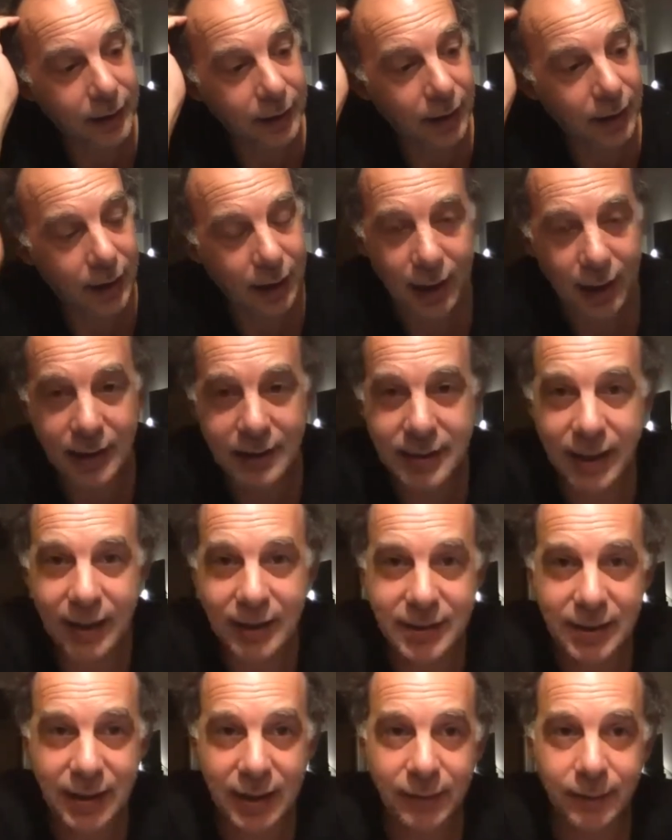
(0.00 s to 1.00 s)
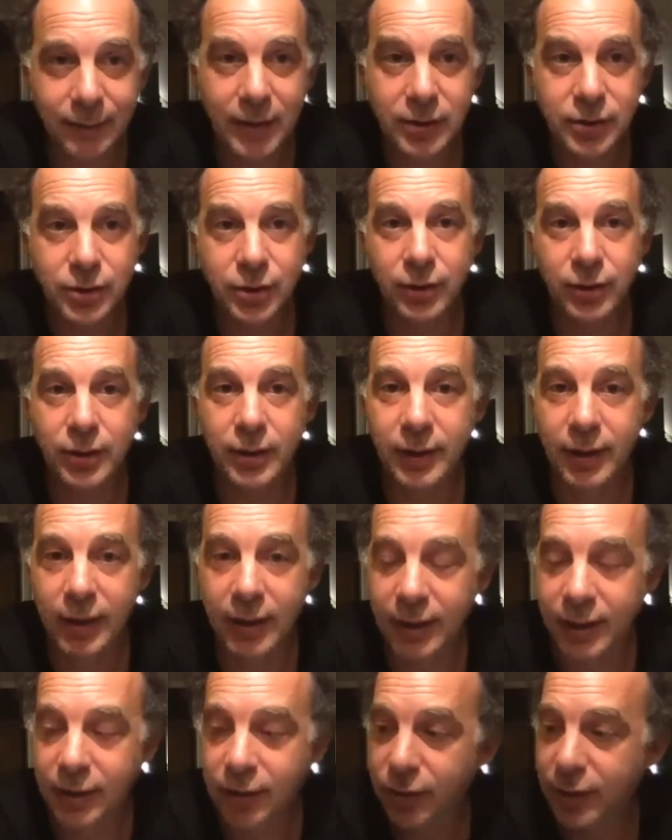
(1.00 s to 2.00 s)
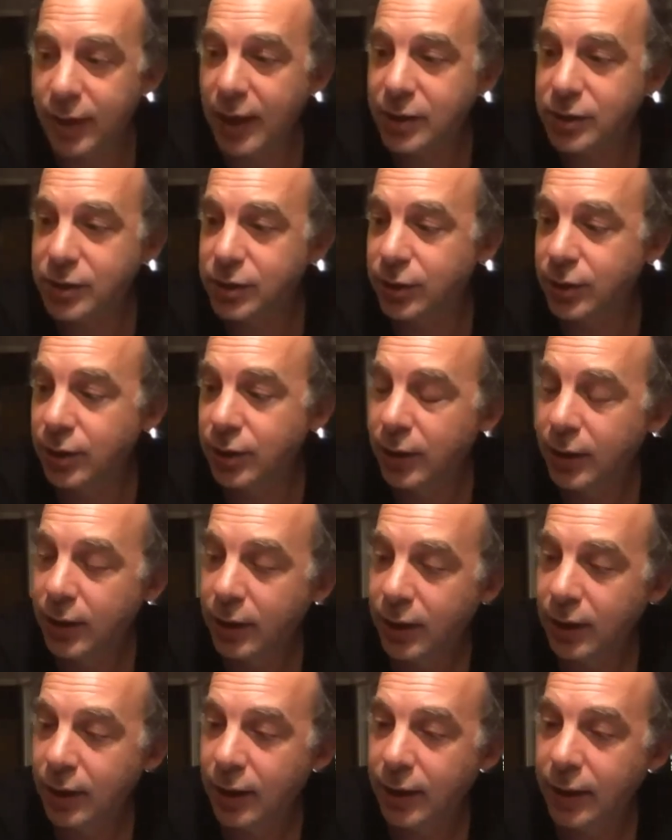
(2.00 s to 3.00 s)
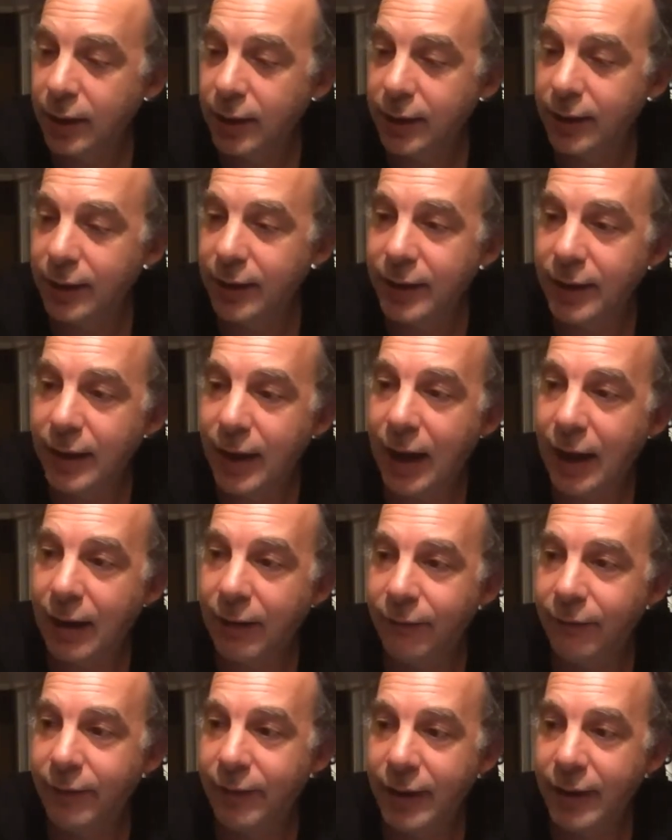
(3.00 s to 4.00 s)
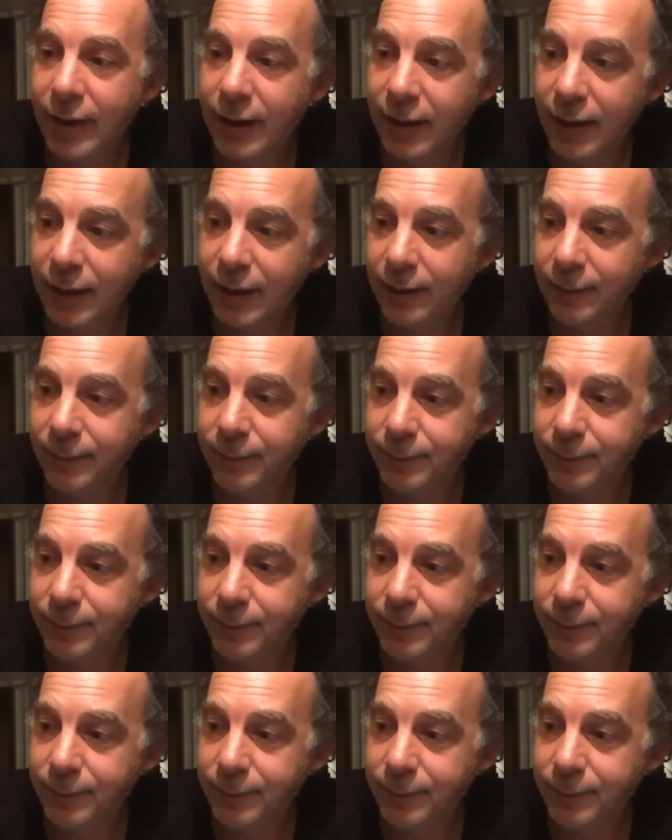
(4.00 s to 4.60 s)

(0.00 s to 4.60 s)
as Araceli mentioned in the introduction, it didn't have a